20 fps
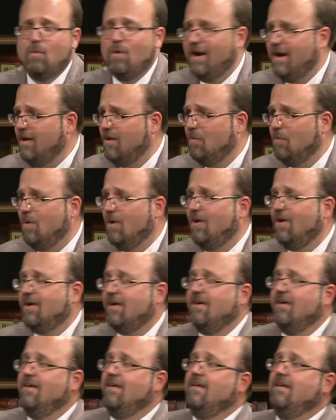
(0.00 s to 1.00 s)
wire
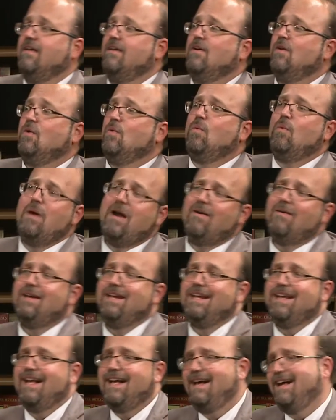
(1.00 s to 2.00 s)
walk
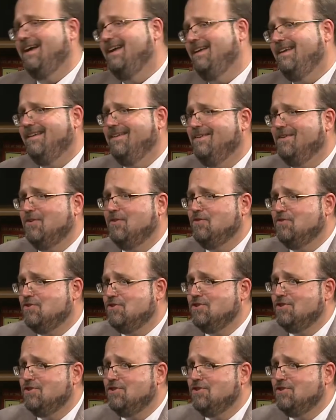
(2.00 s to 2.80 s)
wearing high-heeled